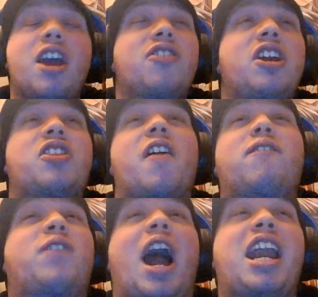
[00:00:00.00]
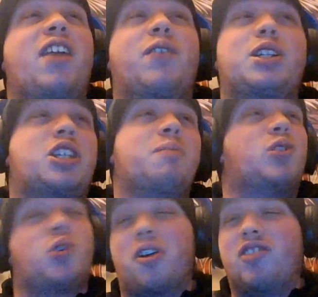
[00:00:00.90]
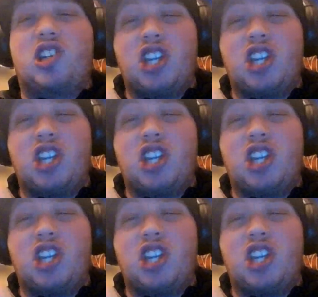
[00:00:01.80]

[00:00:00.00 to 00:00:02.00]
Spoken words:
think they're fighting for some sort of